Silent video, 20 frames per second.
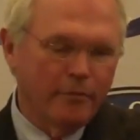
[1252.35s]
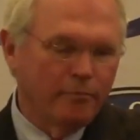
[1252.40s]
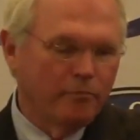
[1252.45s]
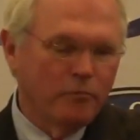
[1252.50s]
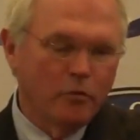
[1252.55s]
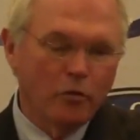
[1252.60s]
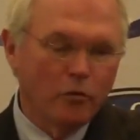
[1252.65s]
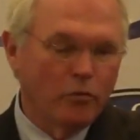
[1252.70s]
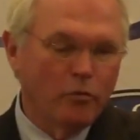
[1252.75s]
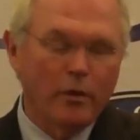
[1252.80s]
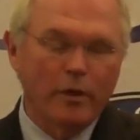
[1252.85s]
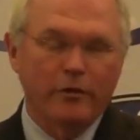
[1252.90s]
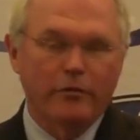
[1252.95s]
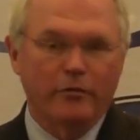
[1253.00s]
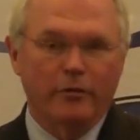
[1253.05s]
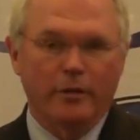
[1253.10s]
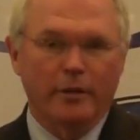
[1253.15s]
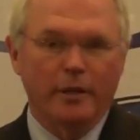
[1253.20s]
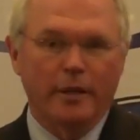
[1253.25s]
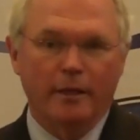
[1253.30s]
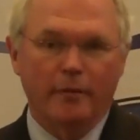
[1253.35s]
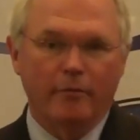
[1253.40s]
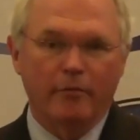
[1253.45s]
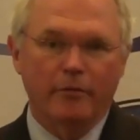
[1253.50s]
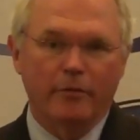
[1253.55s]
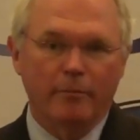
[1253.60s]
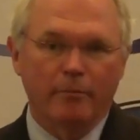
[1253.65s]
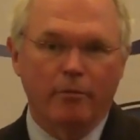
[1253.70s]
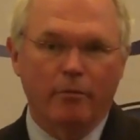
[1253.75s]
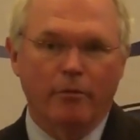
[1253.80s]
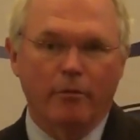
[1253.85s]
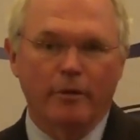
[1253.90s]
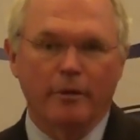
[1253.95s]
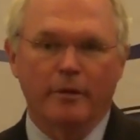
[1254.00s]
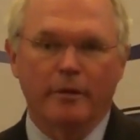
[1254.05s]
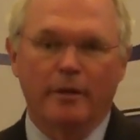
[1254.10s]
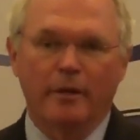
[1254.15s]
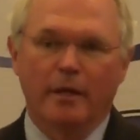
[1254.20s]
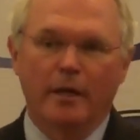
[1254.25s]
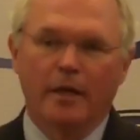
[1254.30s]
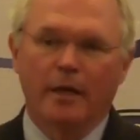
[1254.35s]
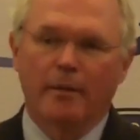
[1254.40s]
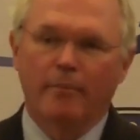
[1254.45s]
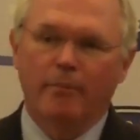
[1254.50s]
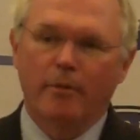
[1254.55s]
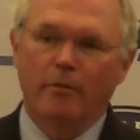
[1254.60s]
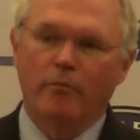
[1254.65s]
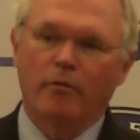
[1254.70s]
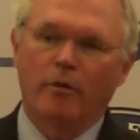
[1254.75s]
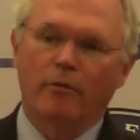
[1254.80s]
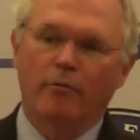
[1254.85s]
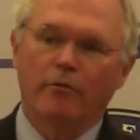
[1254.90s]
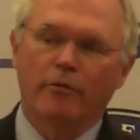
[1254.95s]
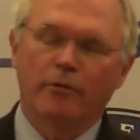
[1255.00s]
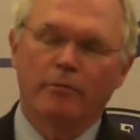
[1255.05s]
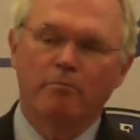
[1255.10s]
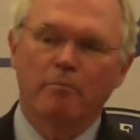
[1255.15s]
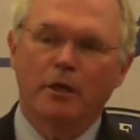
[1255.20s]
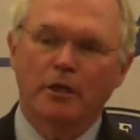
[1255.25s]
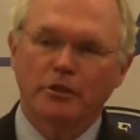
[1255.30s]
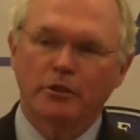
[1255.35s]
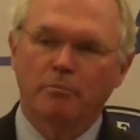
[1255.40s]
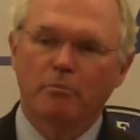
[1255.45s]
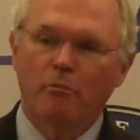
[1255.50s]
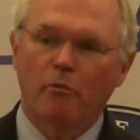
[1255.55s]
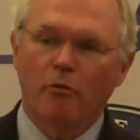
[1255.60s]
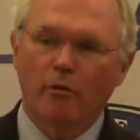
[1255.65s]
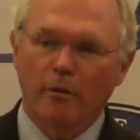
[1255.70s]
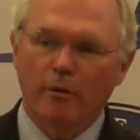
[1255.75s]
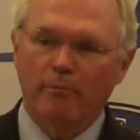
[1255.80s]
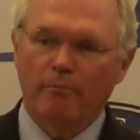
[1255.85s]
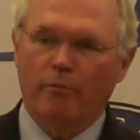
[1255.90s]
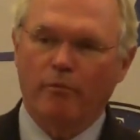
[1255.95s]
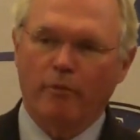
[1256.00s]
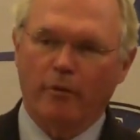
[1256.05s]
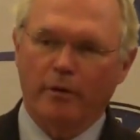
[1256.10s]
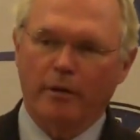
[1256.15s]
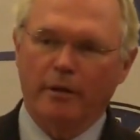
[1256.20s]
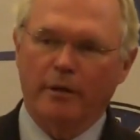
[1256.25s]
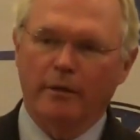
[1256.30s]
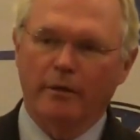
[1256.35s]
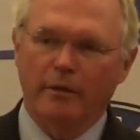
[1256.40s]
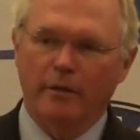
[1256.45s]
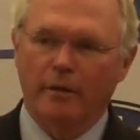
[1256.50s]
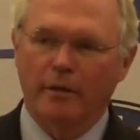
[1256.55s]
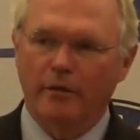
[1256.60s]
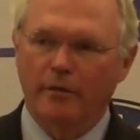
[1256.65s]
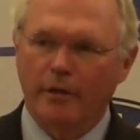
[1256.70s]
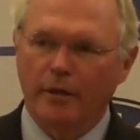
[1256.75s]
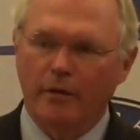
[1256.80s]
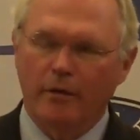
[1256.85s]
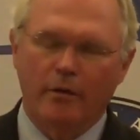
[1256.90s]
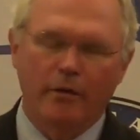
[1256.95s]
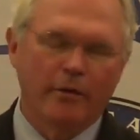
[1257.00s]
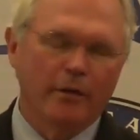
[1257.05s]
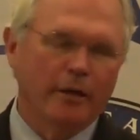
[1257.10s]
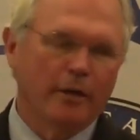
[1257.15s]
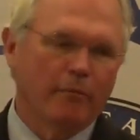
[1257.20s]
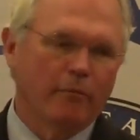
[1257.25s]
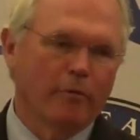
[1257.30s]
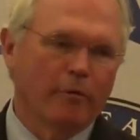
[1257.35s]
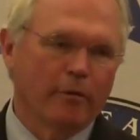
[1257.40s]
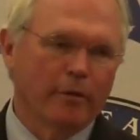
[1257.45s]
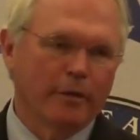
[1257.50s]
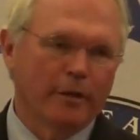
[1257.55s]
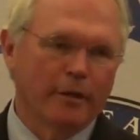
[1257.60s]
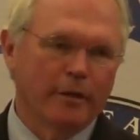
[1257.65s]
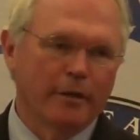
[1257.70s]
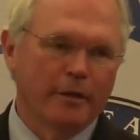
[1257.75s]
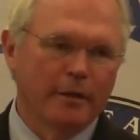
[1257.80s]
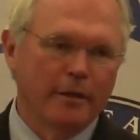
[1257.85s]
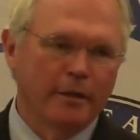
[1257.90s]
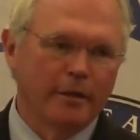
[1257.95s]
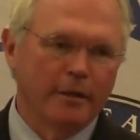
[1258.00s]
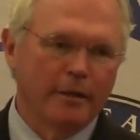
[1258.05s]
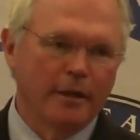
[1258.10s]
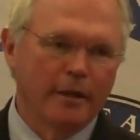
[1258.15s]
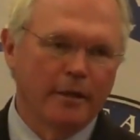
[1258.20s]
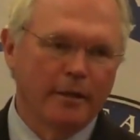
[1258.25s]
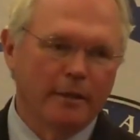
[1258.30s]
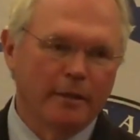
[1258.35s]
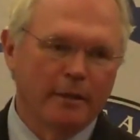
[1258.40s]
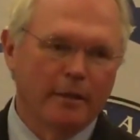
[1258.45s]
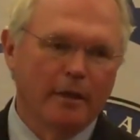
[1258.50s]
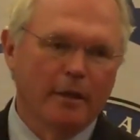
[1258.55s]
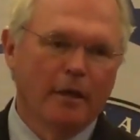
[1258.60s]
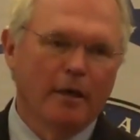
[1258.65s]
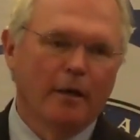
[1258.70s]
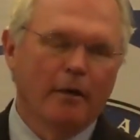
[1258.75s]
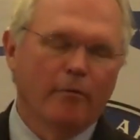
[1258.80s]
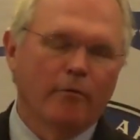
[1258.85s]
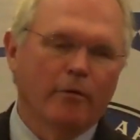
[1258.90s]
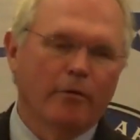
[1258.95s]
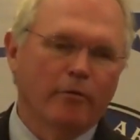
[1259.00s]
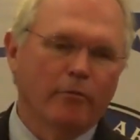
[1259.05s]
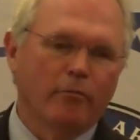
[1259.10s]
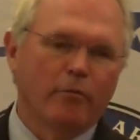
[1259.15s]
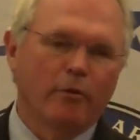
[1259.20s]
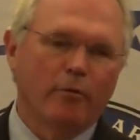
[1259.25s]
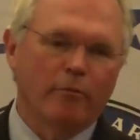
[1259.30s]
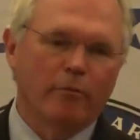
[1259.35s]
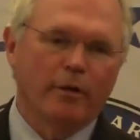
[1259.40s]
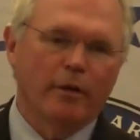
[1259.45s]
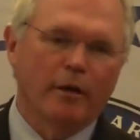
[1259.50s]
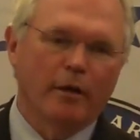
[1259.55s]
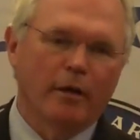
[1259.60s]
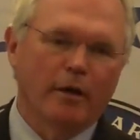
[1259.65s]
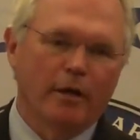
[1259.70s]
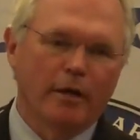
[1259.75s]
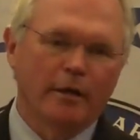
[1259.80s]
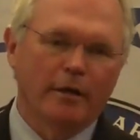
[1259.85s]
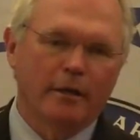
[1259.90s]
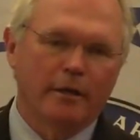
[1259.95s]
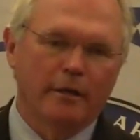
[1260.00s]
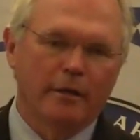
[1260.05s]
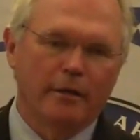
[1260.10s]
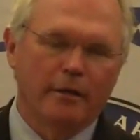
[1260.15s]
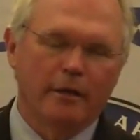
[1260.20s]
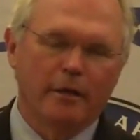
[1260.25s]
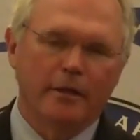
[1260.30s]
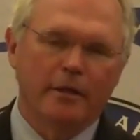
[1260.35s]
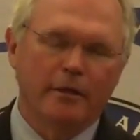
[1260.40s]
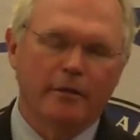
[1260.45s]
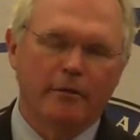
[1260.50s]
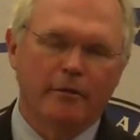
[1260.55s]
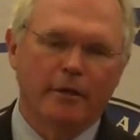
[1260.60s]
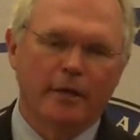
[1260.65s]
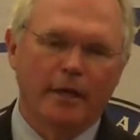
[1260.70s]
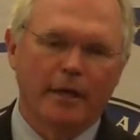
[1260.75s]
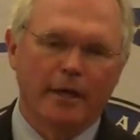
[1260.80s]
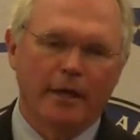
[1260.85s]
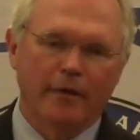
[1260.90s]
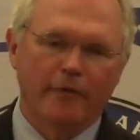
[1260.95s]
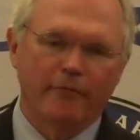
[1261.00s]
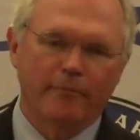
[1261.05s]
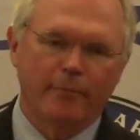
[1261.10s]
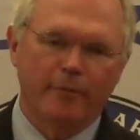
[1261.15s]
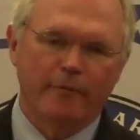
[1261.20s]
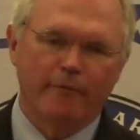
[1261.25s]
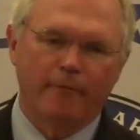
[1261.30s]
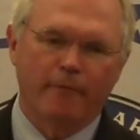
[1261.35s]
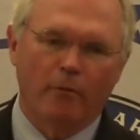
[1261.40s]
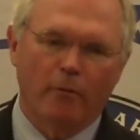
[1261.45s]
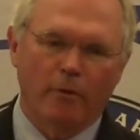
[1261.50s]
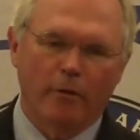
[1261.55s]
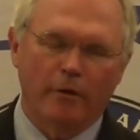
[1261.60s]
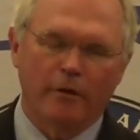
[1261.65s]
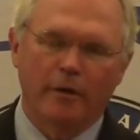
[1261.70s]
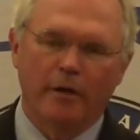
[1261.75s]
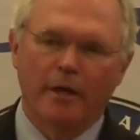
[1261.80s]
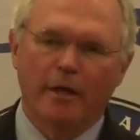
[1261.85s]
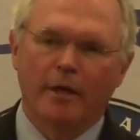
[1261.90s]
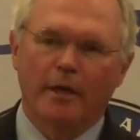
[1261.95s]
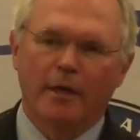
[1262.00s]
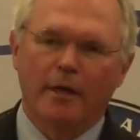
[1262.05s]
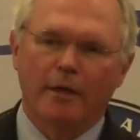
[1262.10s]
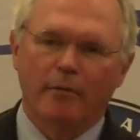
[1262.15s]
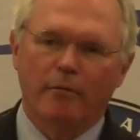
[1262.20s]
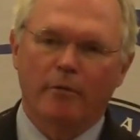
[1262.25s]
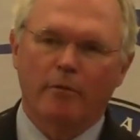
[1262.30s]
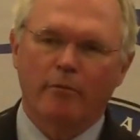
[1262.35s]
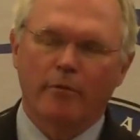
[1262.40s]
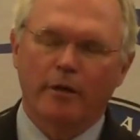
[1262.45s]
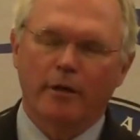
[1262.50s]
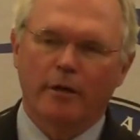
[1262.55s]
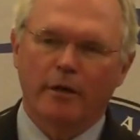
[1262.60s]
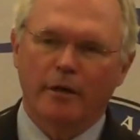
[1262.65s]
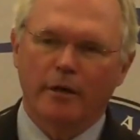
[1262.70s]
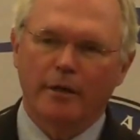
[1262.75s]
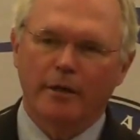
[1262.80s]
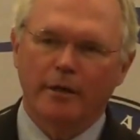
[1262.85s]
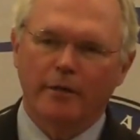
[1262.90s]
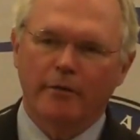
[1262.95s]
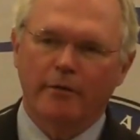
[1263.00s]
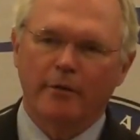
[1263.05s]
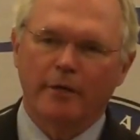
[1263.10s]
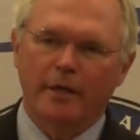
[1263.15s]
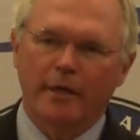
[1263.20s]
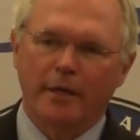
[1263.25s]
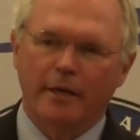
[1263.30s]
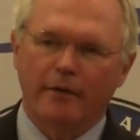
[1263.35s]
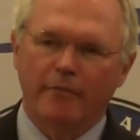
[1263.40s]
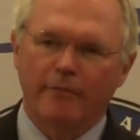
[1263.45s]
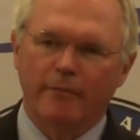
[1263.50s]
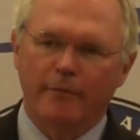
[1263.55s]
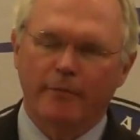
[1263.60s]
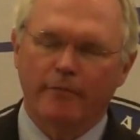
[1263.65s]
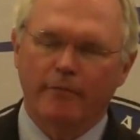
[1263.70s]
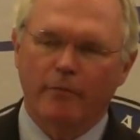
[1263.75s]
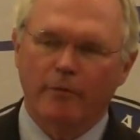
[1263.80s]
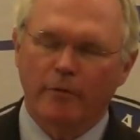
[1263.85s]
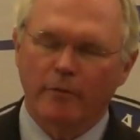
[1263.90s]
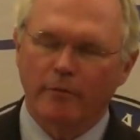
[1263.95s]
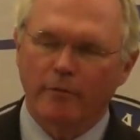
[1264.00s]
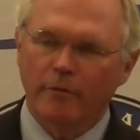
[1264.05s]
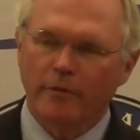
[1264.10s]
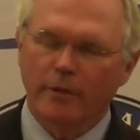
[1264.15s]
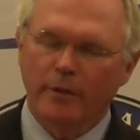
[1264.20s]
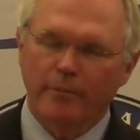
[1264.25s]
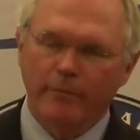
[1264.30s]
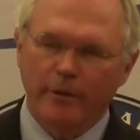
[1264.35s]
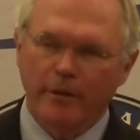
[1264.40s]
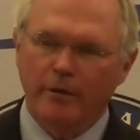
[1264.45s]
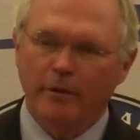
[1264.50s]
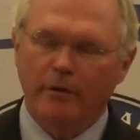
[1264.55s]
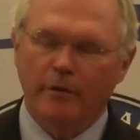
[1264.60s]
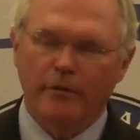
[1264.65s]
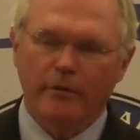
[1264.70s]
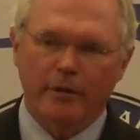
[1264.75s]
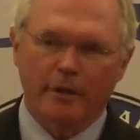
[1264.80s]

no question, that was important. But what was much more important than all that work in Dayton was what went on a year and a half before. And what went on a year and a half before was something called the